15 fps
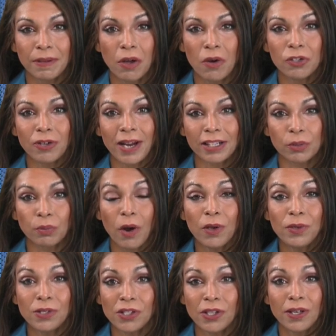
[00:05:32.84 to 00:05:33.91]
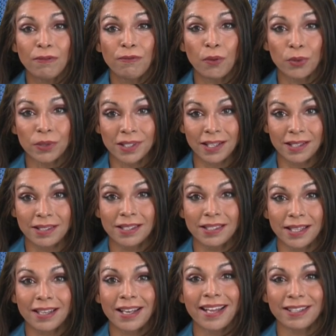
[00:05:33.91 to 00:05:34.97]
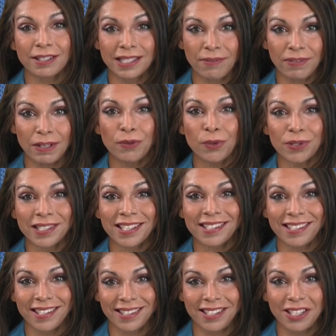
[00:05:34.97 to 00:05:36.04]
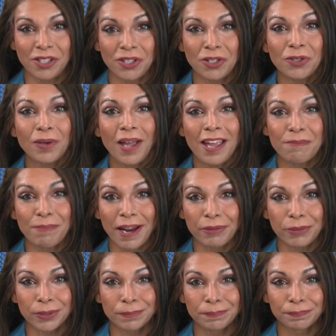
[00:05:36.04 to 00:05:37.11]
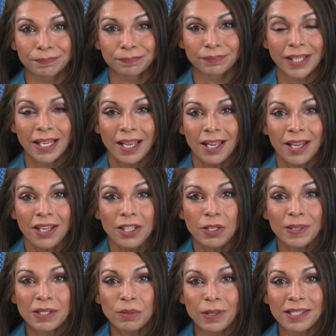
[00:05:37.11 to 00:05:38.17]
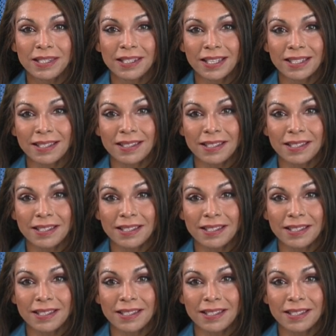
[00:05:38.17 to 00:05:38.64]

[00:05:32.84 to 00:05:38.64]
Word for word: contract rose 34 cents to settle at 74 cents 62 a barrel. US West Texas